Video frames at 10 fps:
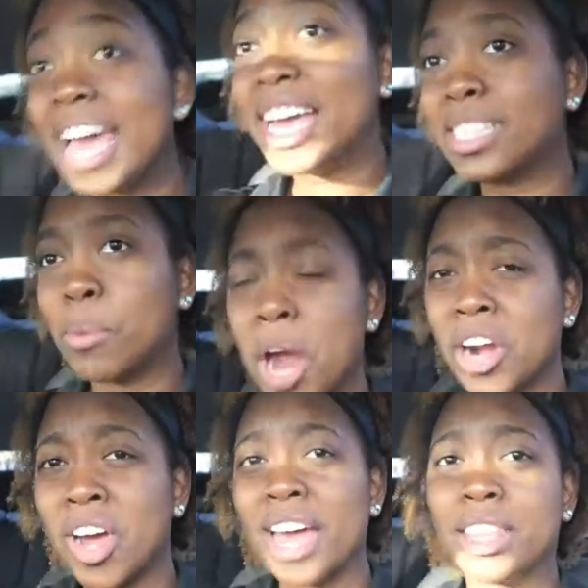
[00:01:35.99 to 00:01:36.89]
And tomorrow I
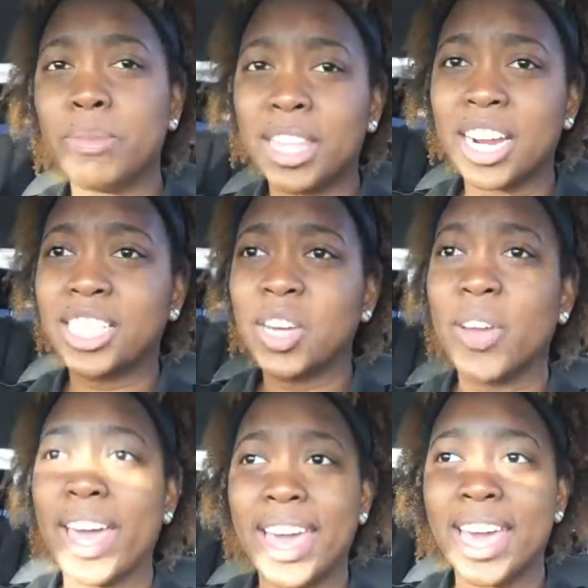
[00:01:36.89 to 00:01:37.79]
don't have to be there till
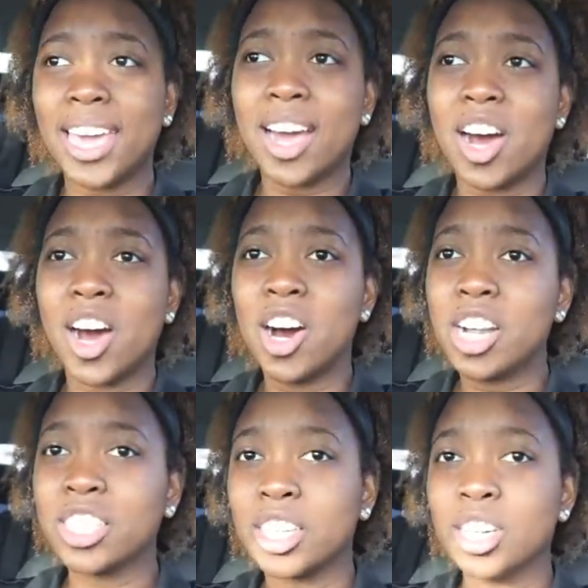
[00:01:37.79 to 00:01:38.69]
8
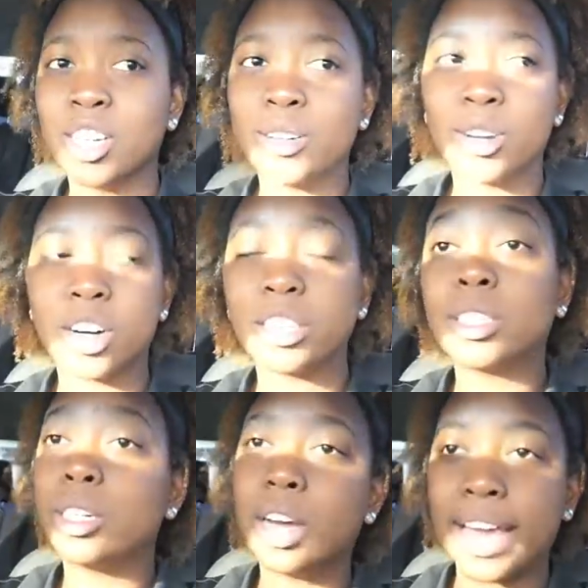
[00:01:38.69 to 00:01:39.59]
also, or
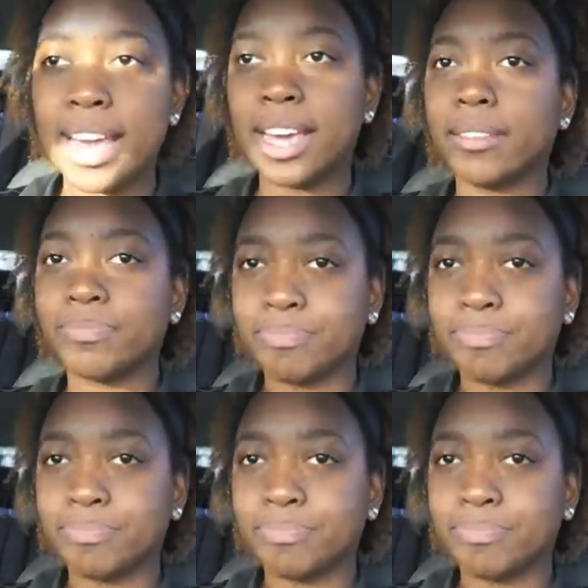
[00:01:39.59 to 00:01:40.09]
till 8,